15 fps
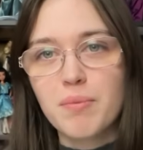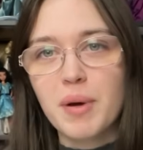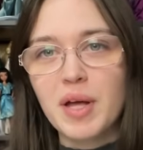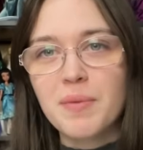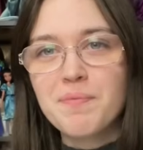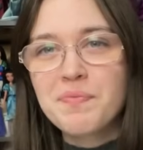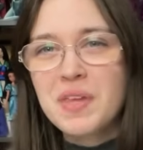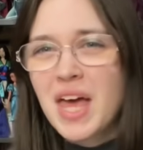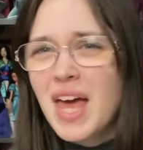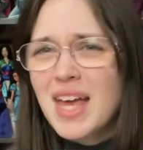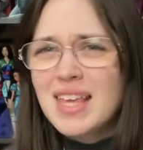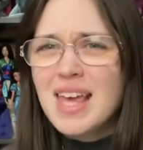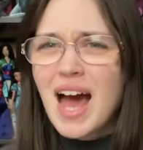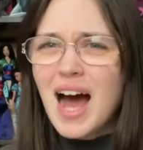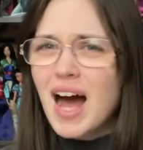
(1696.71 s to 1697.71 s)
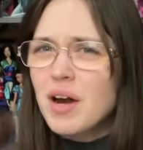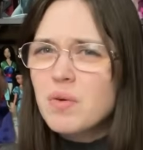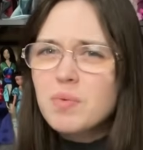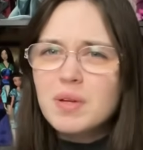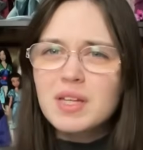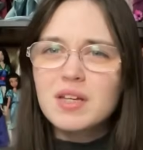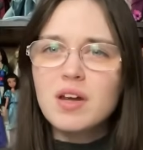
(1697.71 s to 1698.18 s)
but yeah, I don't
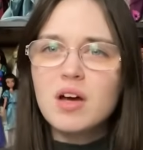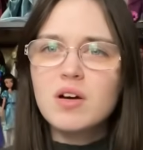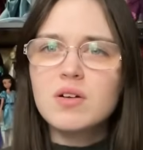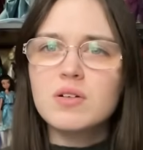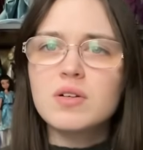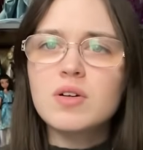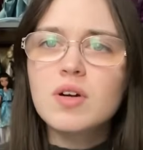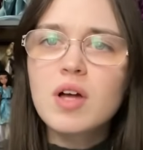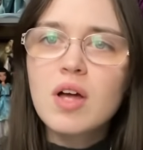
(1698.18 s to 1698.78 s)
really know